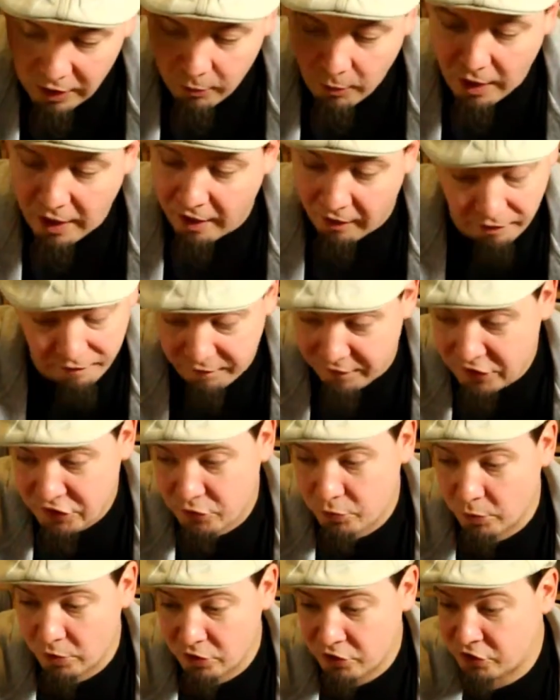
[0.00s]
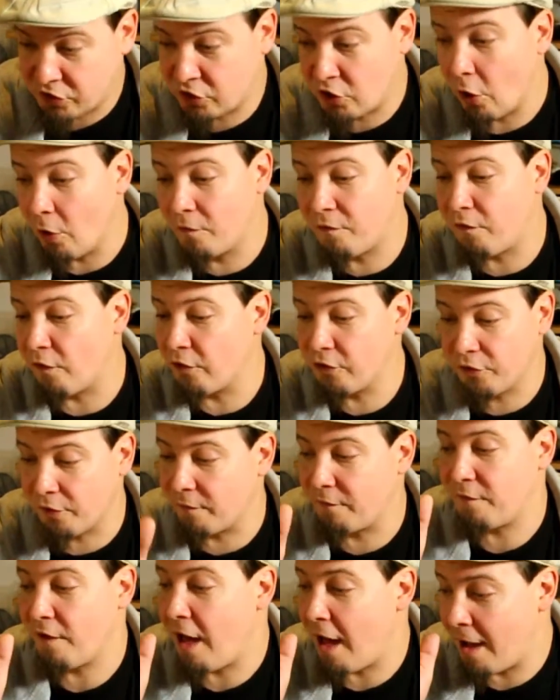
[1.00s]
way and fish will go for their
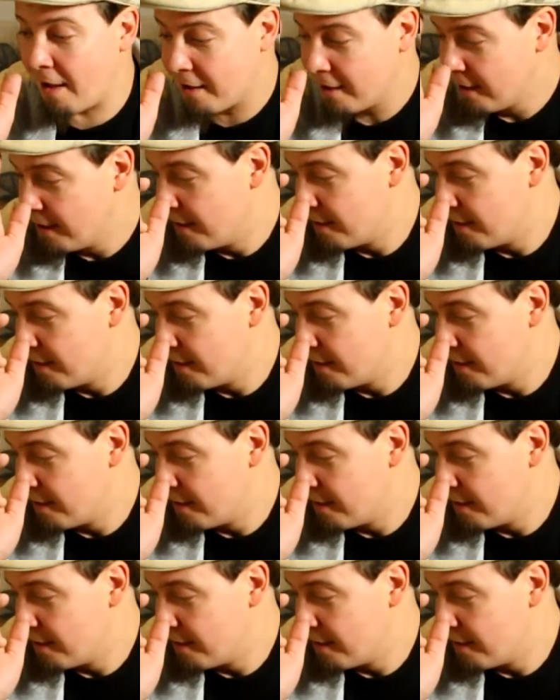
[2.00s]
fly